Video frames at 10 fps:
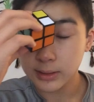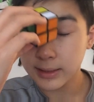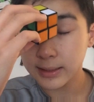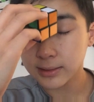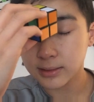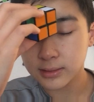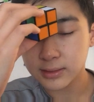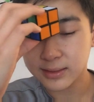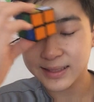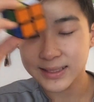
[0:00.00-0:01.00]
think
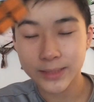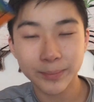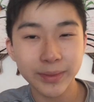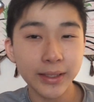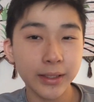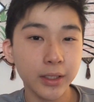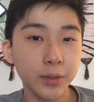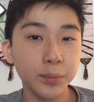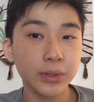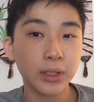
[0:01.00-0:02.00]
that speed
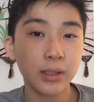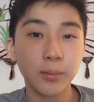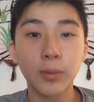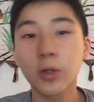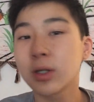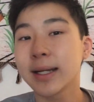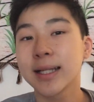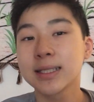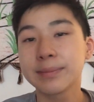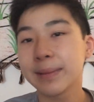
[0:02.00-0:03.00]
cubes are more
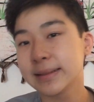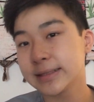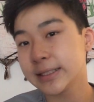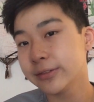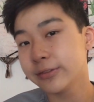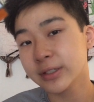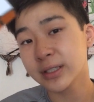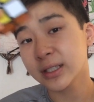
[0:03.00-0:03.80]
expensive